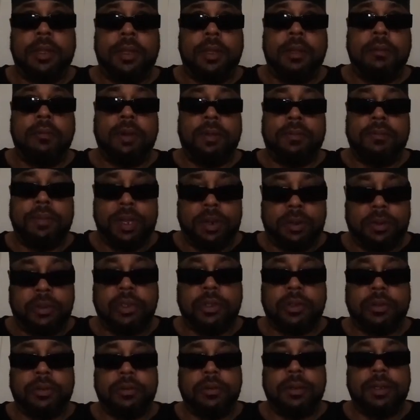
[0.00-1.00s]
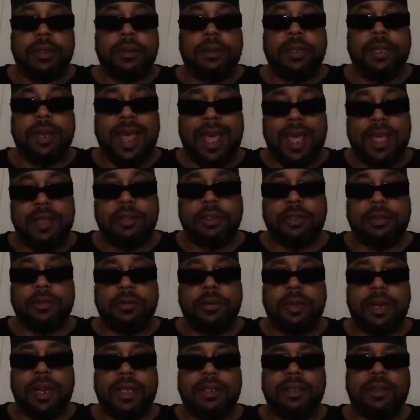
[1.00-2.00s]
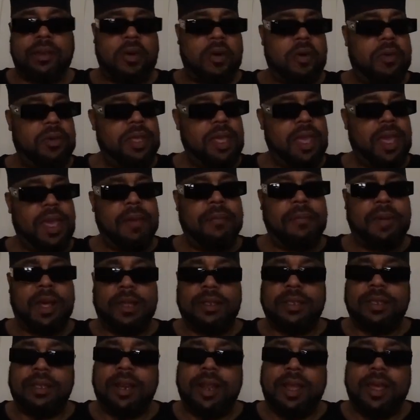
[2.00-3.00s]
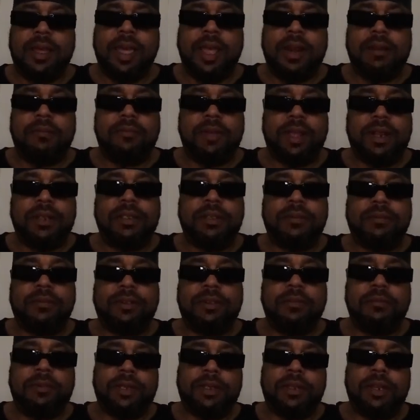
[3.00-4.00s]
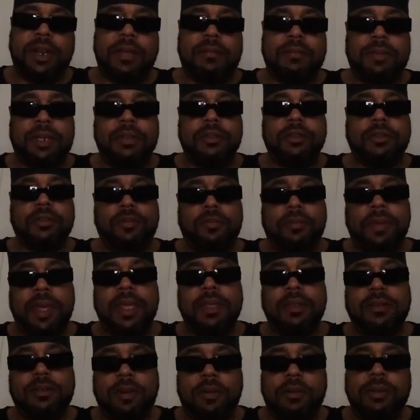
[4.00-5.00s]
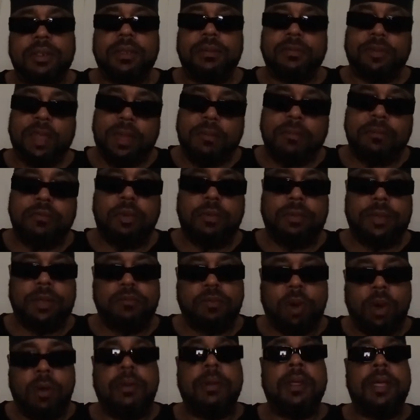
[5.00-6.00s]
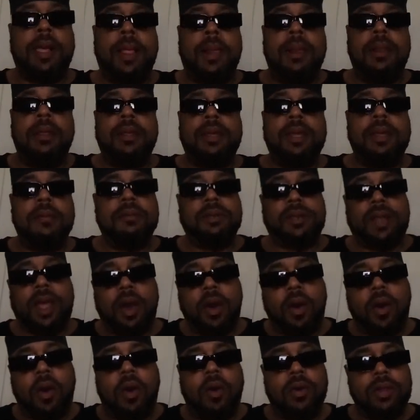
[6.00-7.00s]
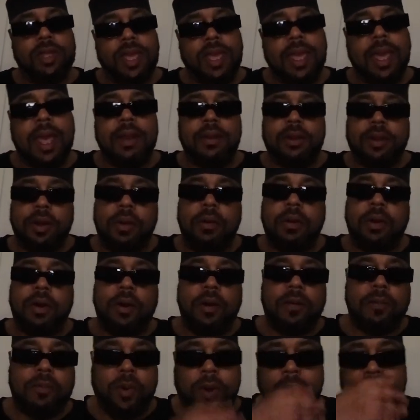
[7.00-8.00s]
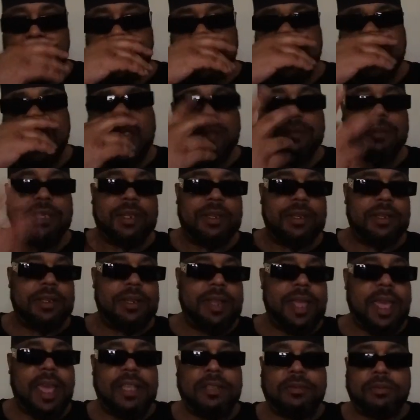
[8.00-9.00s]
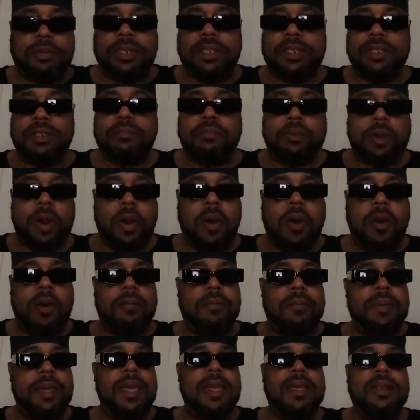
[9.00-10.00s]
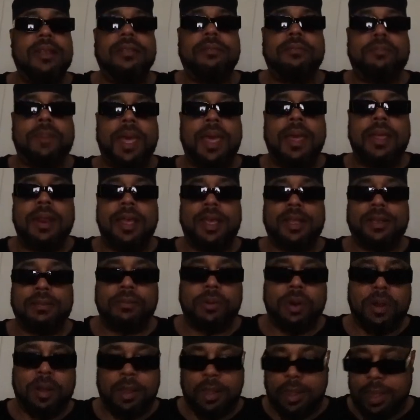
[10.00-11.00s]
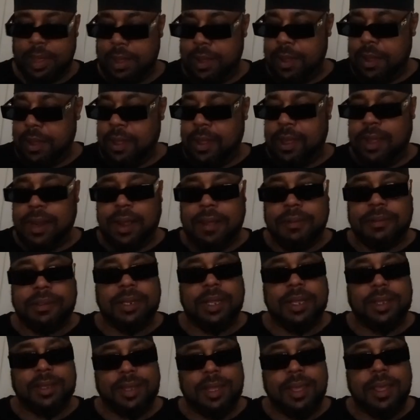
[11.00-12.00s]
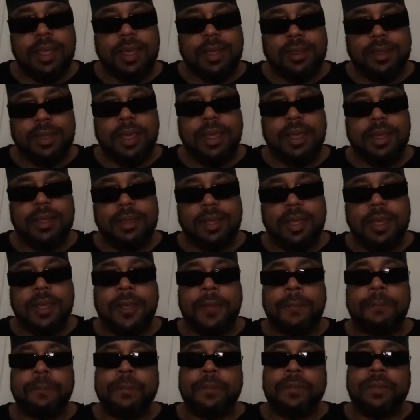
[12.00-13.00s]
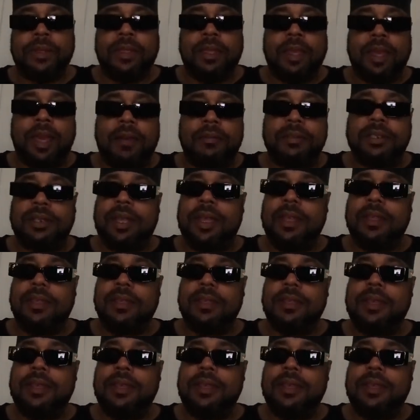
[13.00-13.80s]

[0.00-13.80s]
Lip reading: what middle school and in high school. And I said, oh yeah, I said, I had a relative that went to that middle school, man, his name Whoop-de-Whoop. He was like, oh yeah, I know homeboy, he came to the dance with this broad, man, this badass broad. And I was like, yeah. I was like,